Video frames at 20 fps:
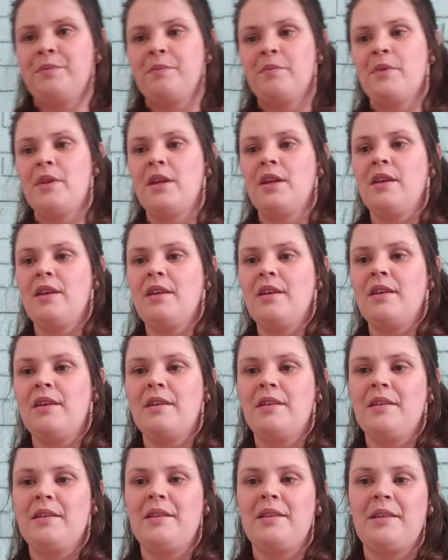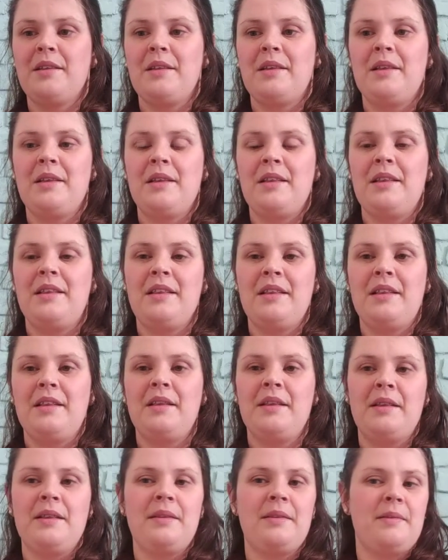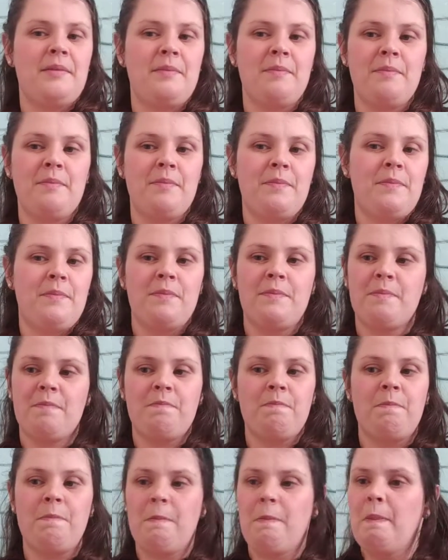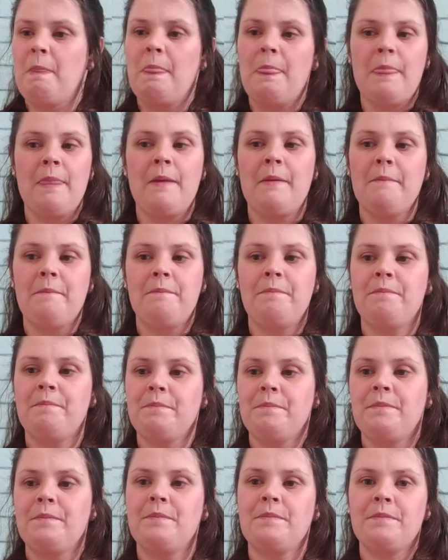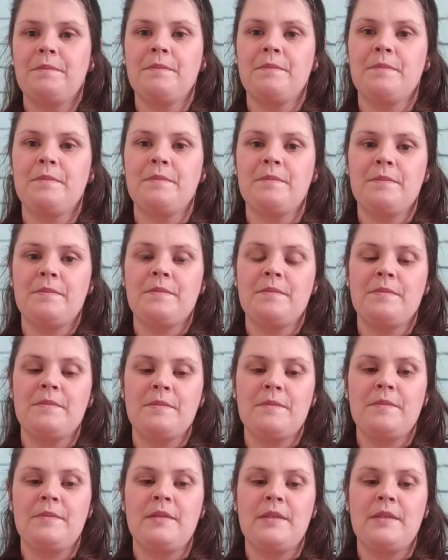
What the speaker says: Nothing is said.